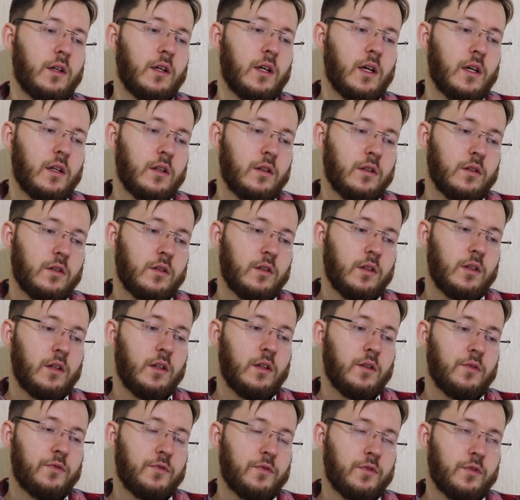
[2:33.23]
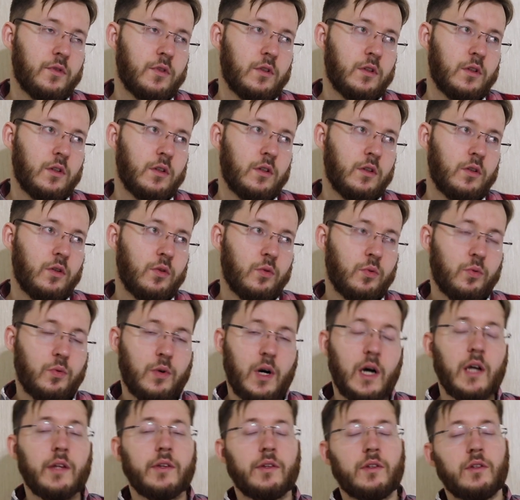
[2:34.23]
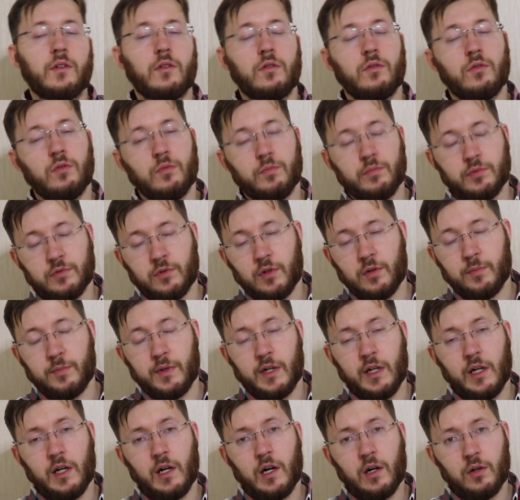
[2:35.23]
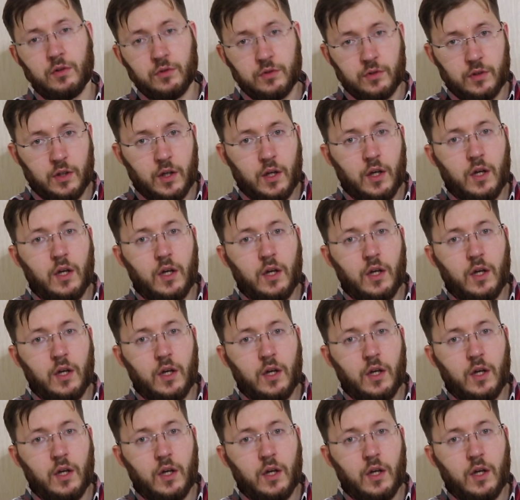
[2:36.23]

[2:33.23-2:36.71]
And if you want to blur background,